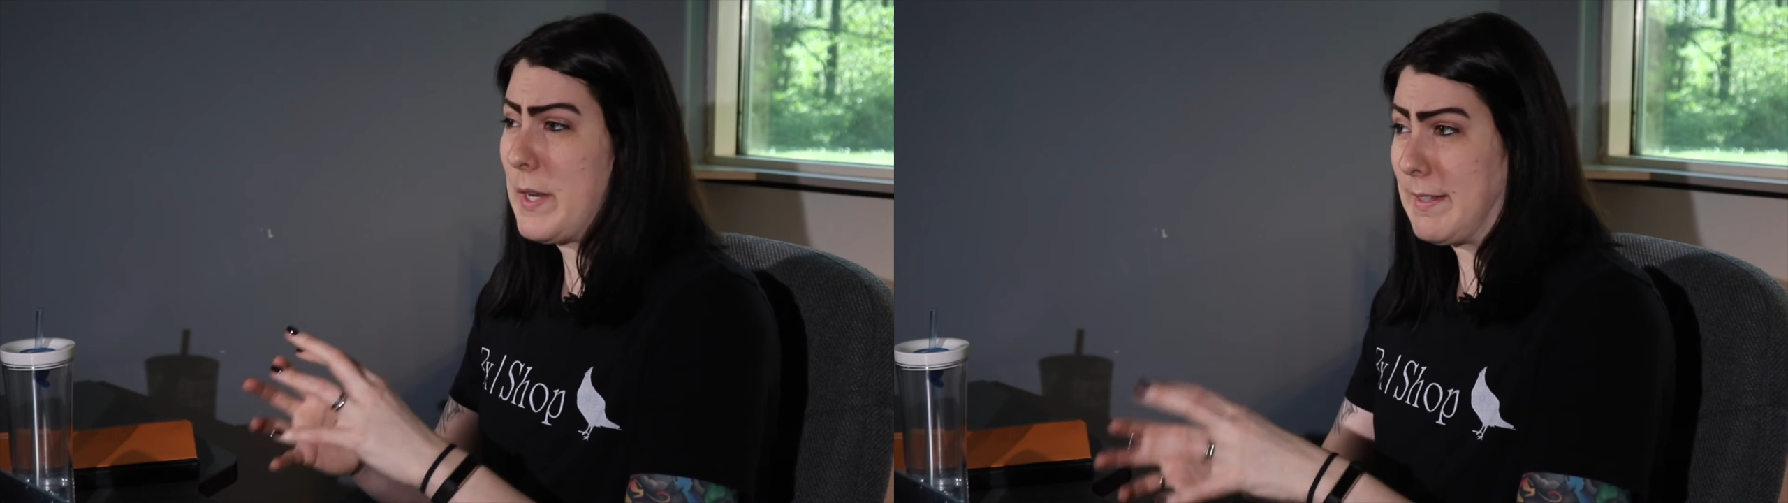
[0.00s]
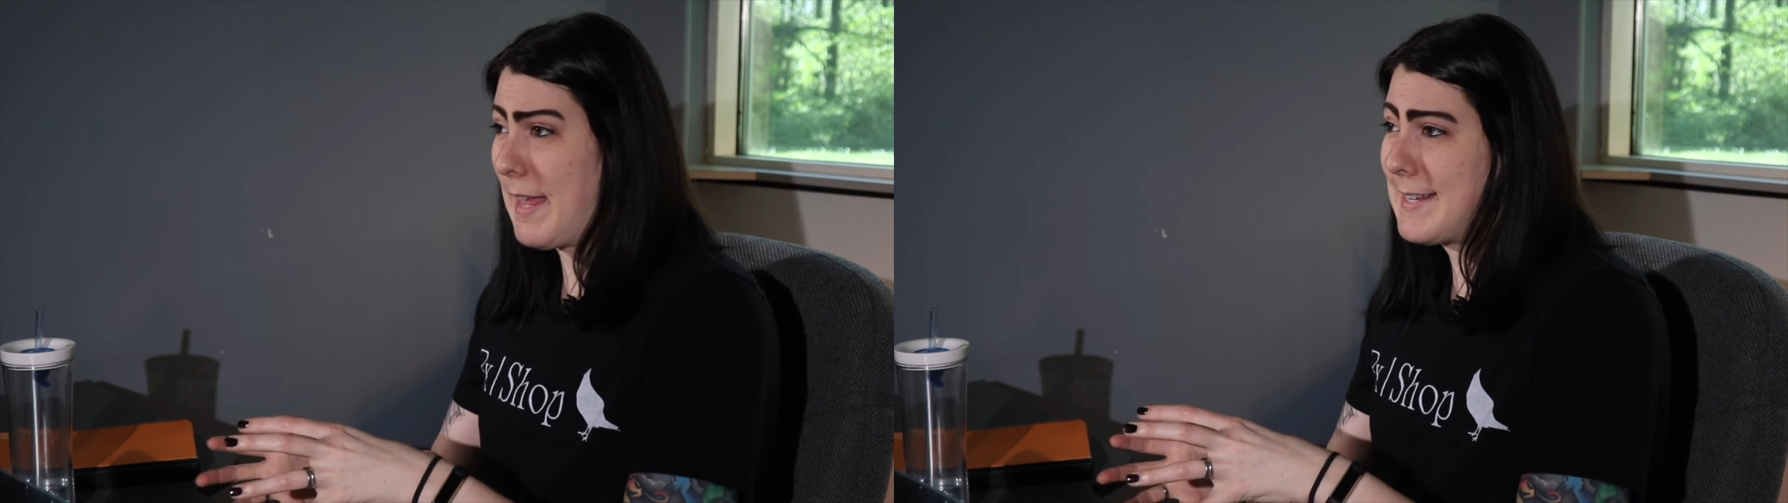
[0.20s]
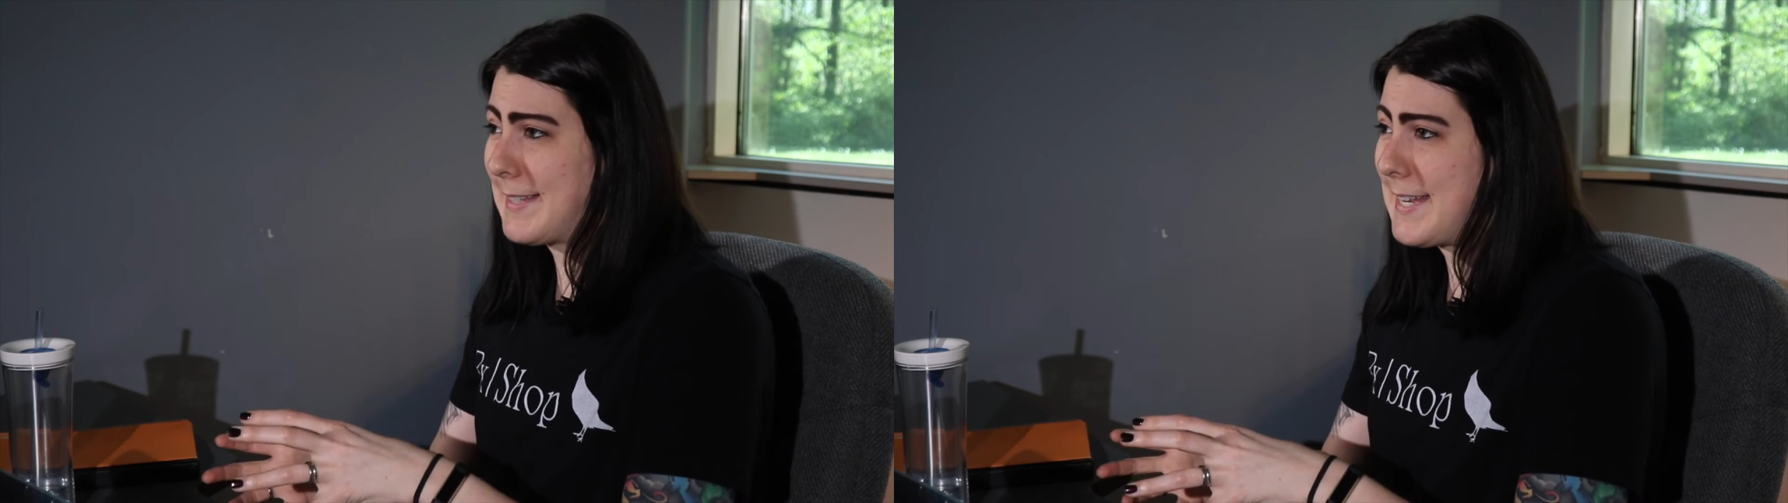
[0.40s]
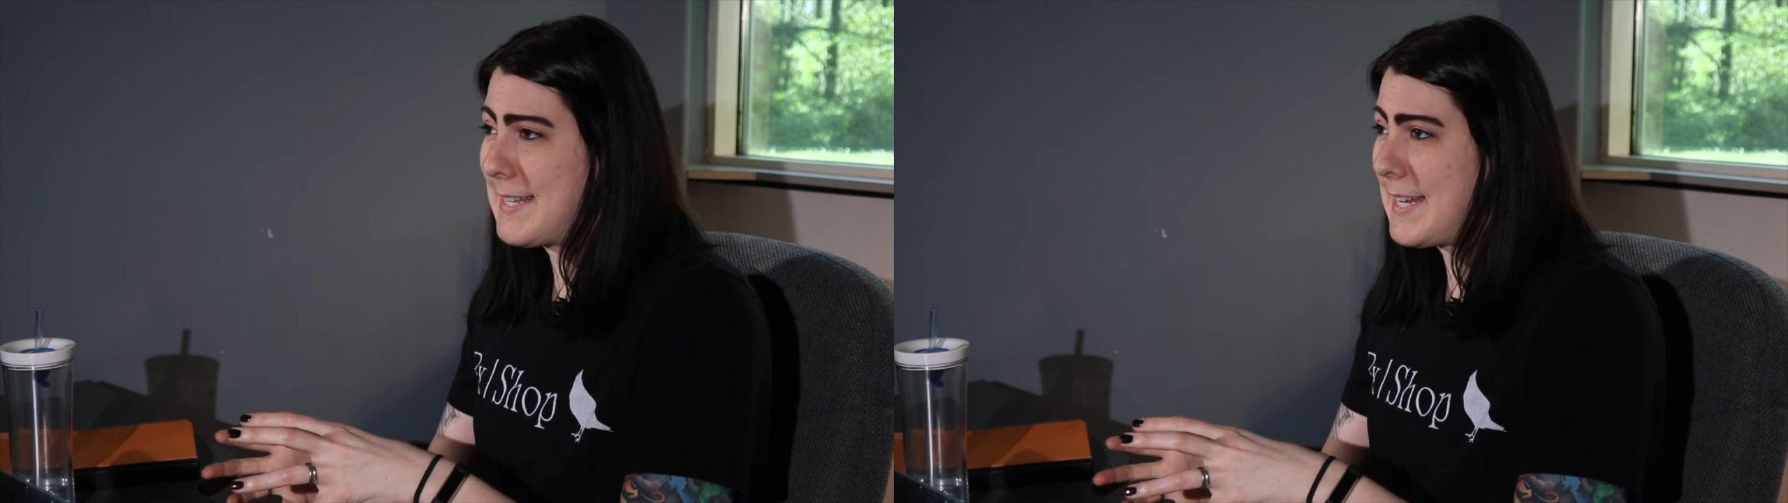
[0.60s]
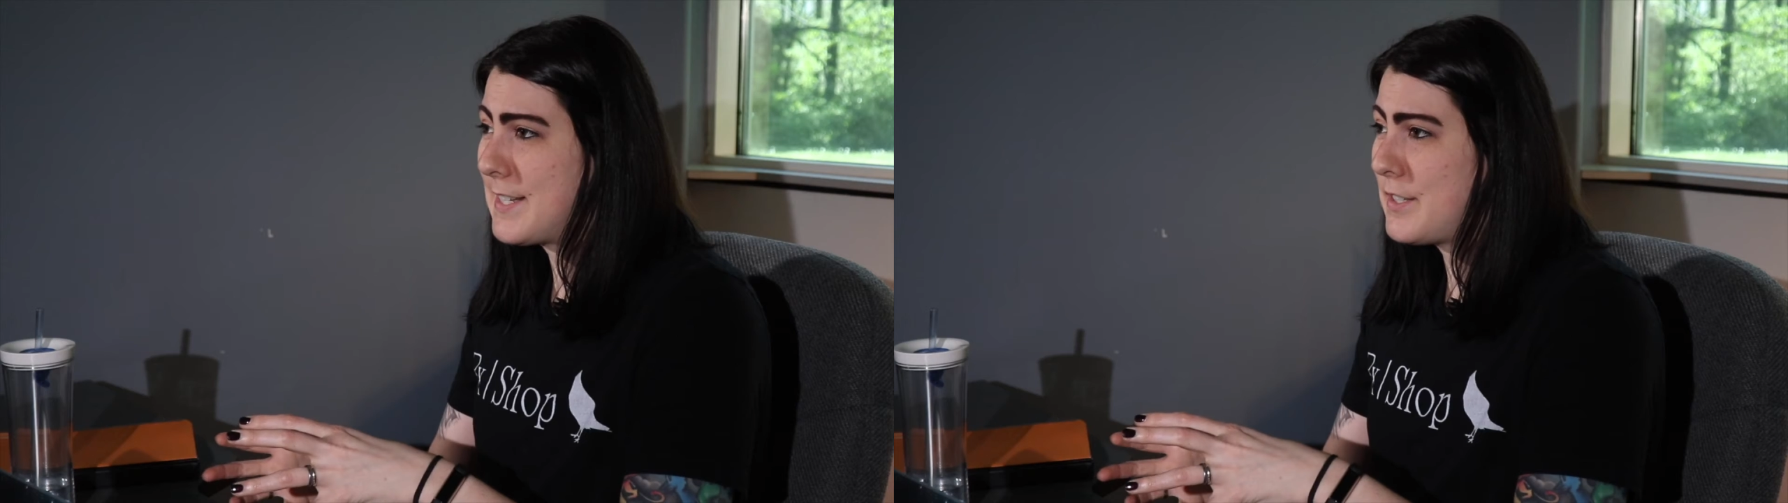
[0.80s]
realize
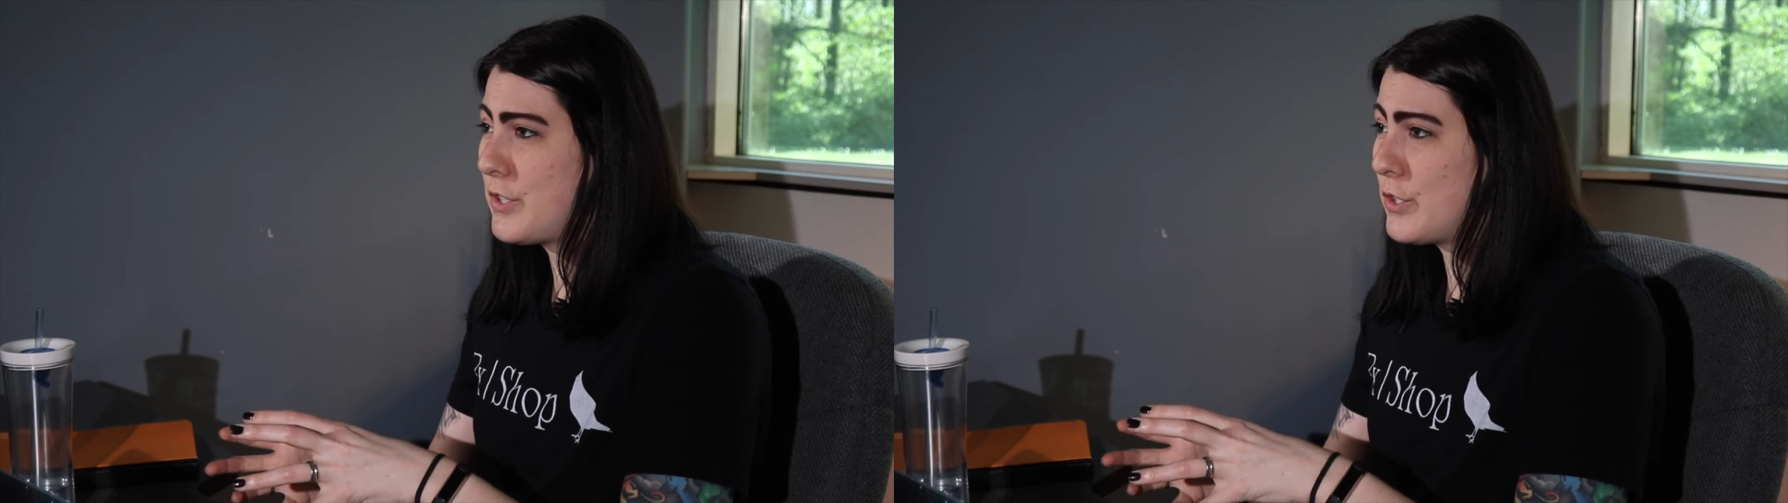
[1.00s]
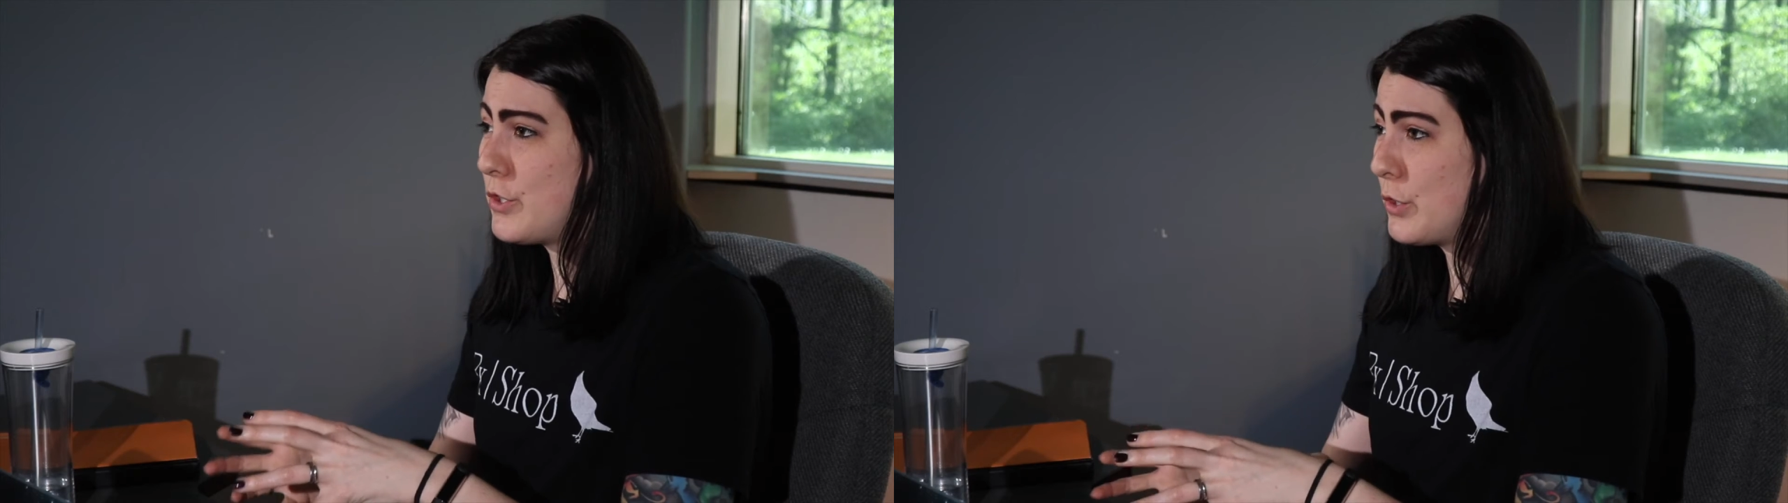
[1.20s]
I needed to